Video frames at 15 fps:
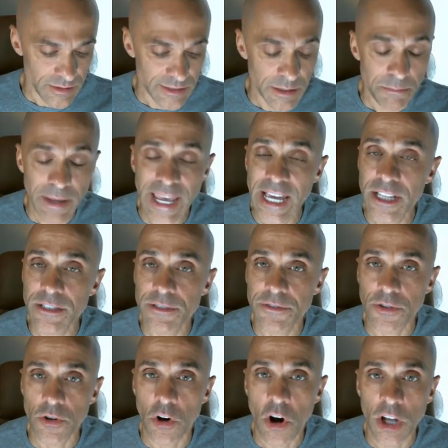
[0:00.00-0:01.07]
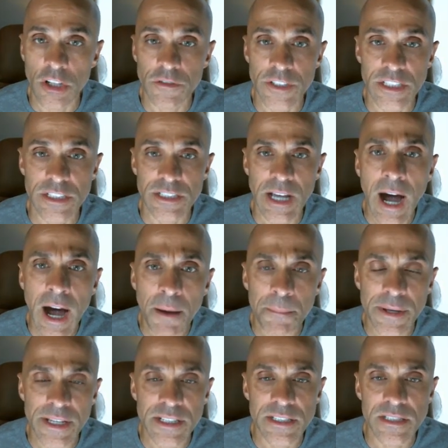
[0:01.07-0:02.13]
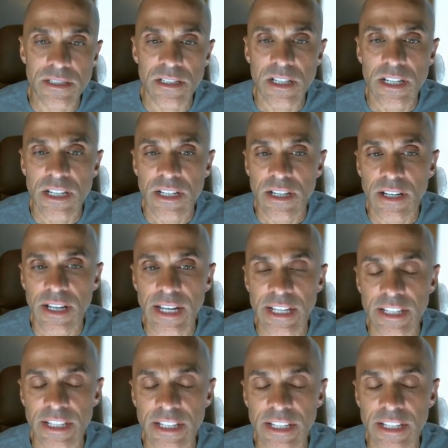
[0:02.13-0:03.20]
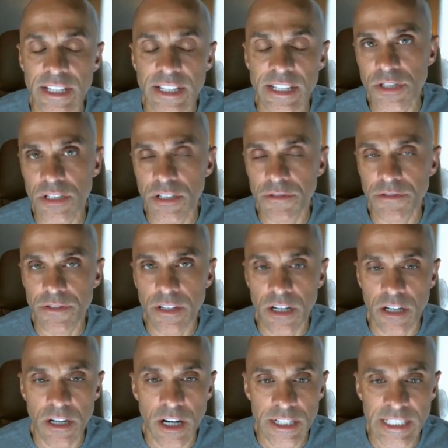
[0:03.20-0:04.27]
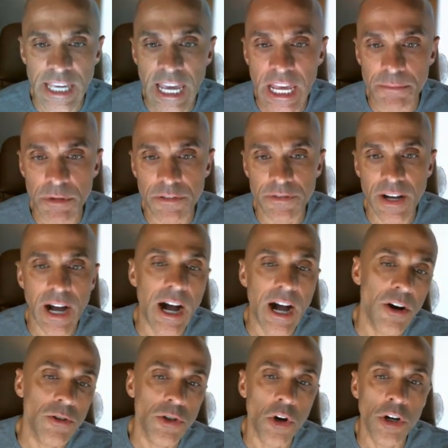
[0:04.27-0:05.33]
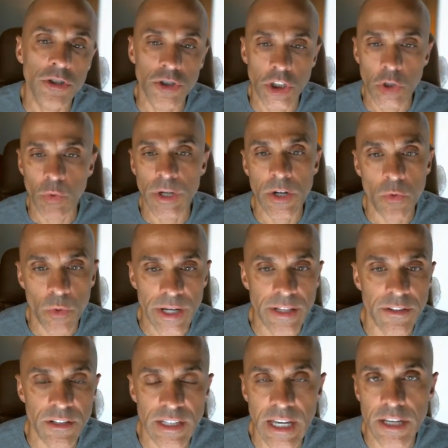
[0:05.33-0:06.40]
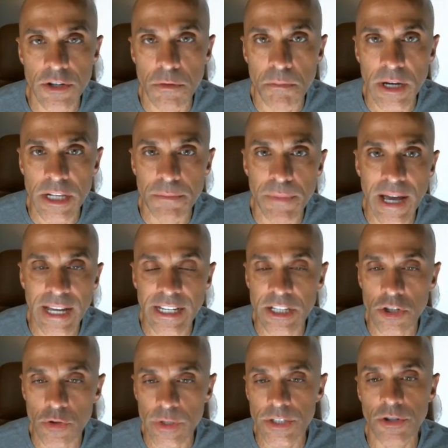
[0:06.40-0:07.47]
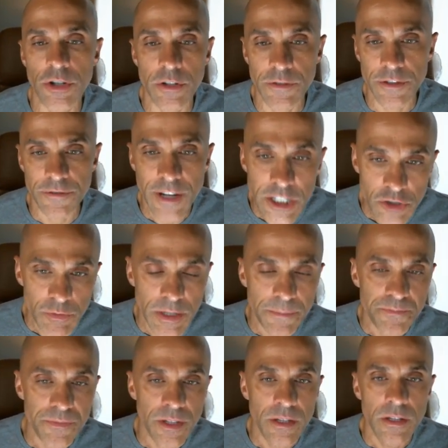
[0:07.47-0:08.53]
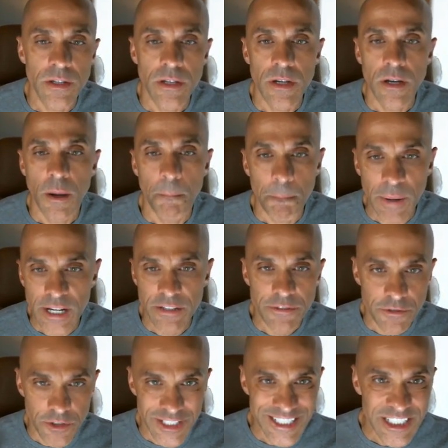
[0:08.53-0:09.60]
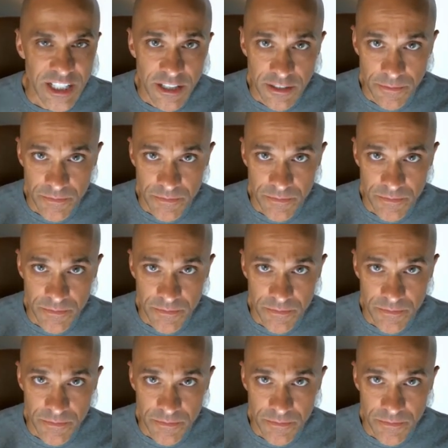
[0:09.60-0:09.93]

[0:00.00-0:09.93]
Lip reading: demand for all of these topics. It becomes a game of how long do you want to wait to get your money back and your return on investment. But for this